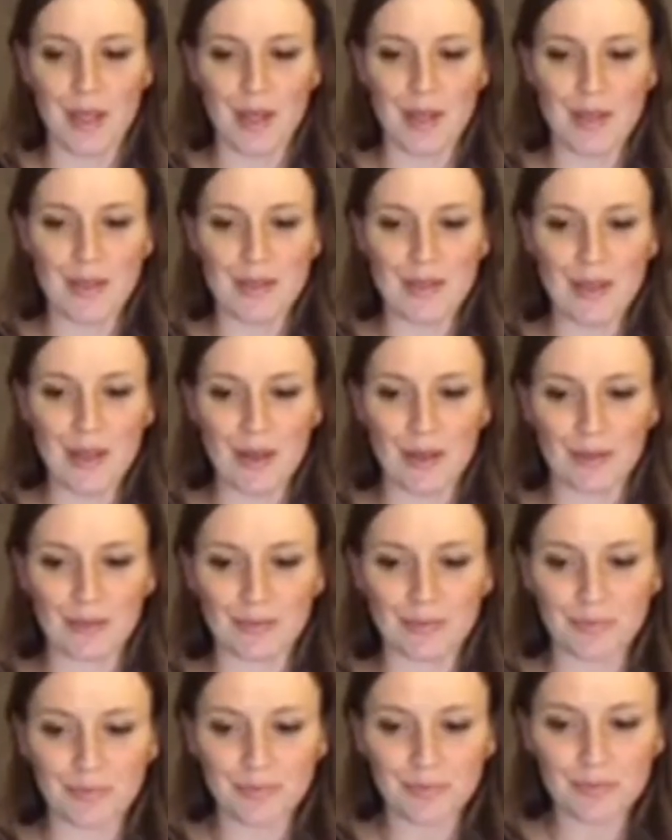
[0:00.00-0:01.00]
So,
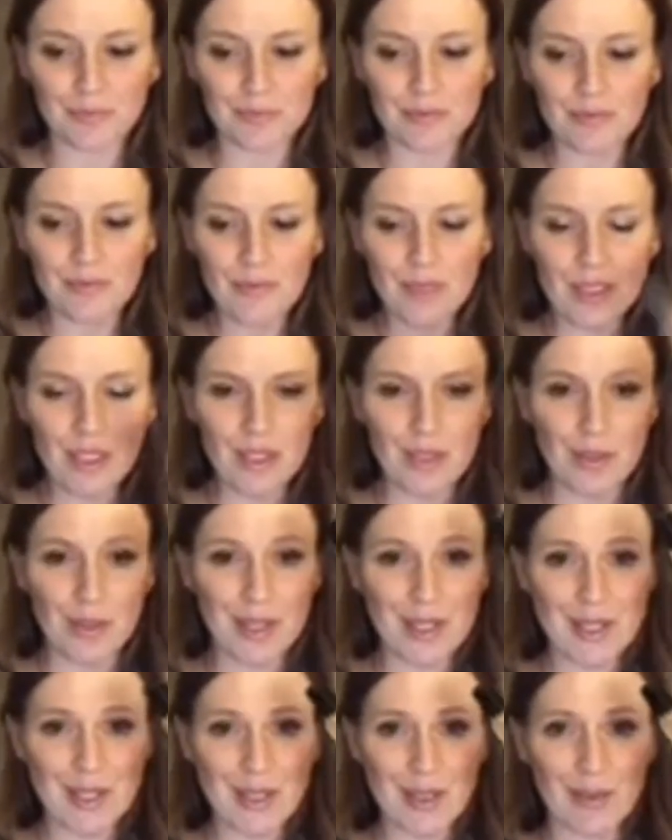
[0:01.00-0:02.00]
your
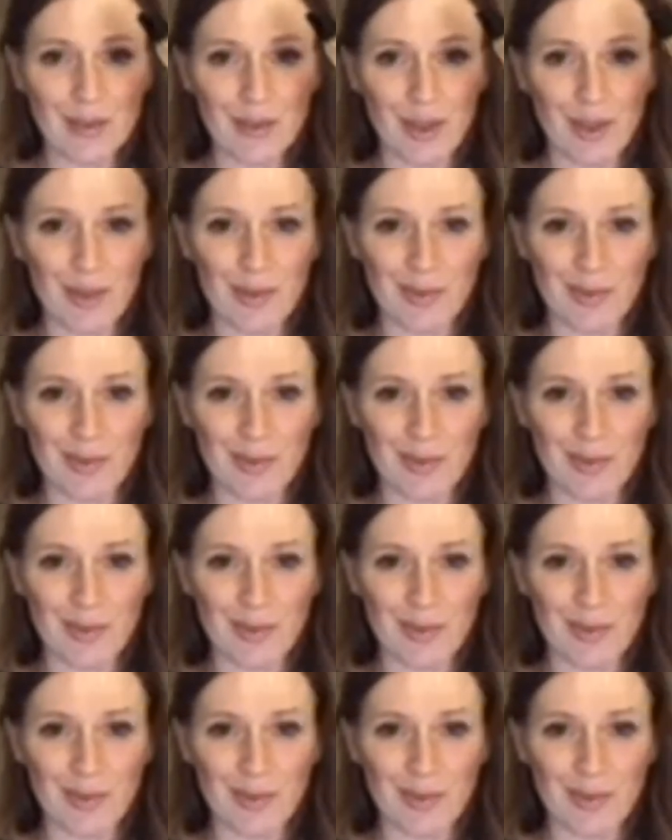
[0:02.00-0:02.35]
Intune Roller